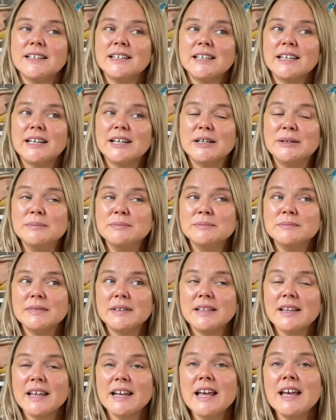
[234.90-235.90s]
have
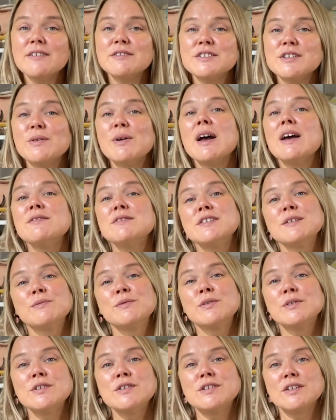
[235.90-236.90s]
some
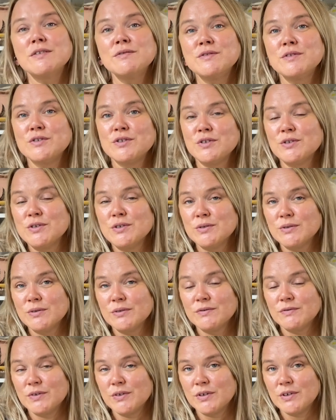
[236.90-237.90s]
good stuff to show you
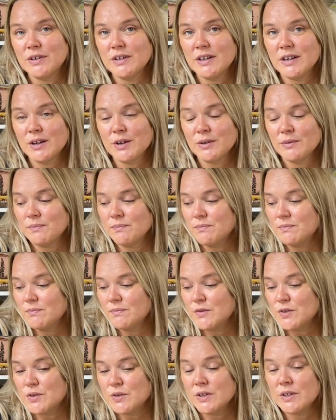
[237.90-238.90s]
for
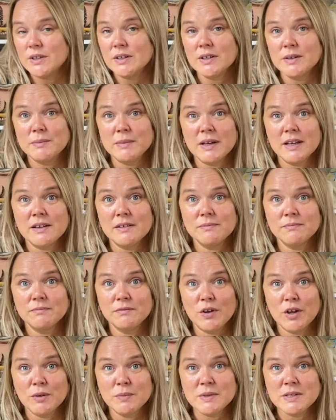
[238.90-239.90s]
during my
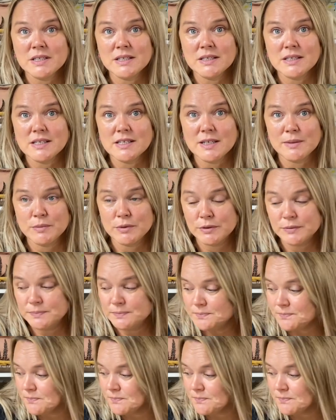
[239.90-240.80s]
Vlogmas in December.